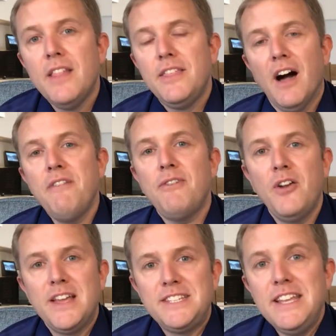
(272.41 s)
the
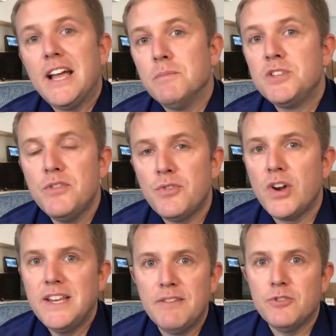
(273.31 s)
iPhone SE comes in
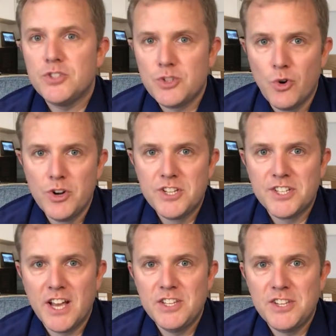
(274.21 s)
3 different storage
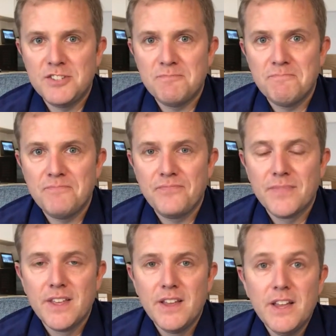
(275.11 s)
sizes:
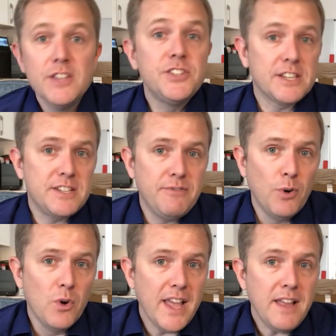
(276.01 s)

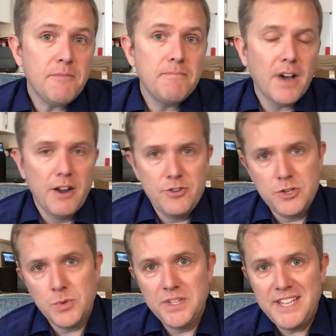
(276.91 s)
64GB,
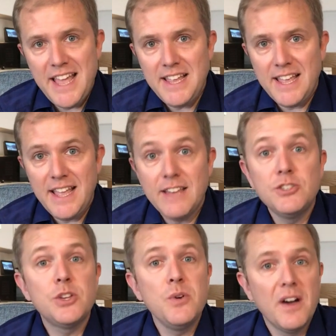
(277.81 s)
128GB and
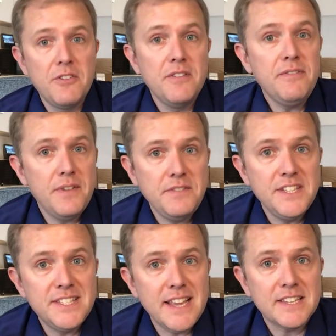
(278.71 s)

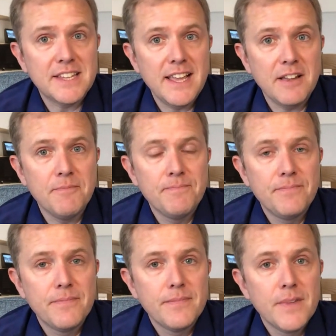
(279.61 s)
256GB.
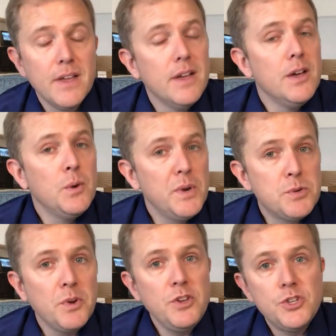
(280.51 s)
Which
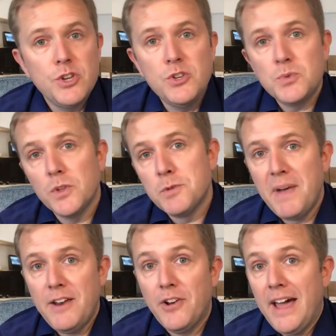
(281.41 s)
one you choose will
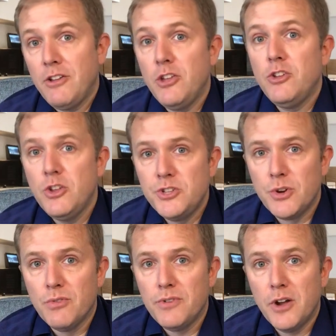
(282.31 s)
depend on how you use
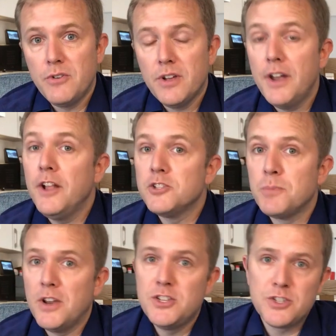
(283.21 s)
your phone and
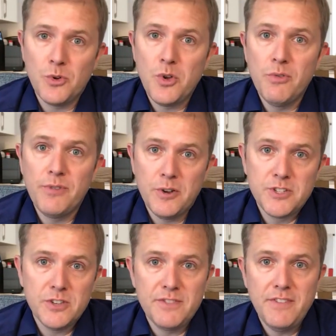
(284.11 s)
ultimately store your
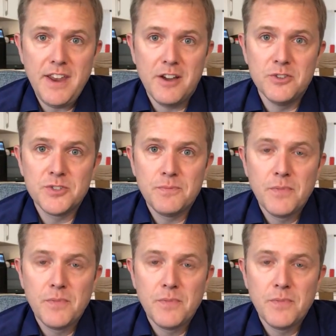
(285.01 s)
photos and videos.